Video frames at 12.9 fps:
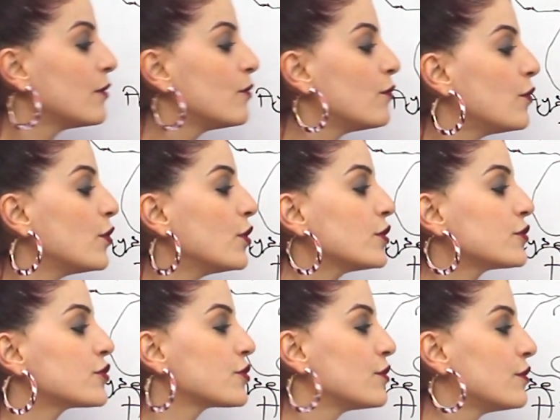
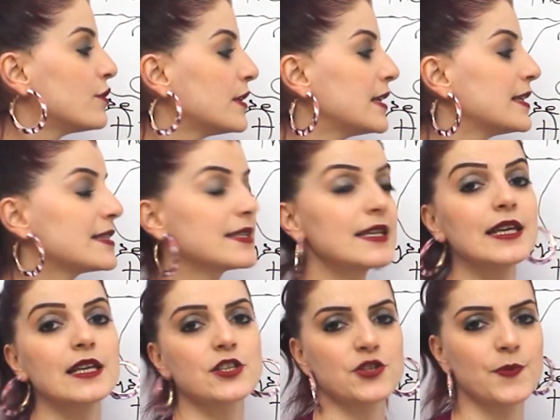would
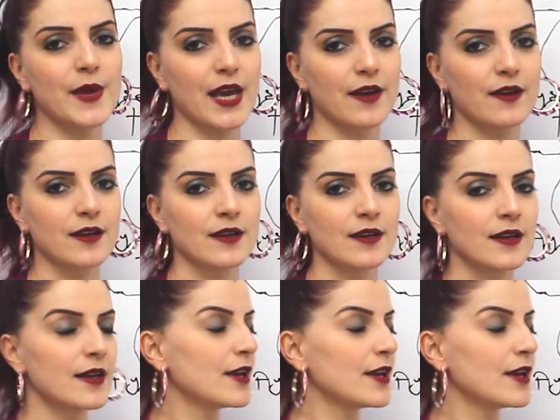teach me.